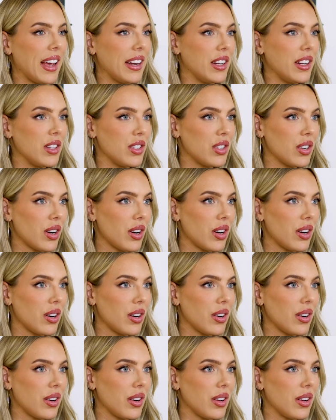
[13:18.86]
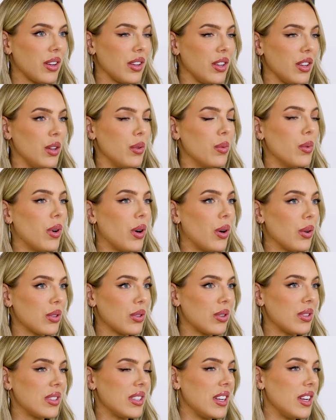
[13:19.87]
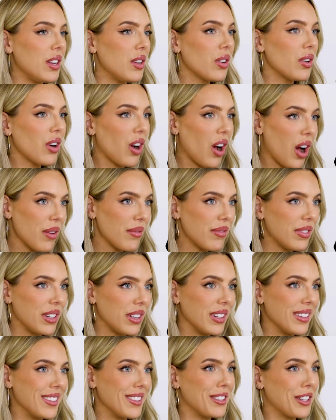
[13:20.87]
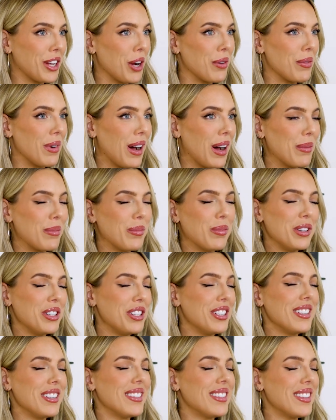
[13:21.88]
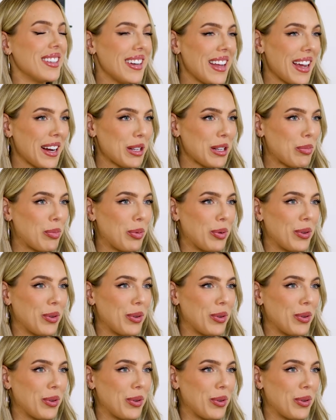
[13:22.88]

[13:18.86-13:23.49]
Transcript: And in turn, you will also see your confidence go up, which is the next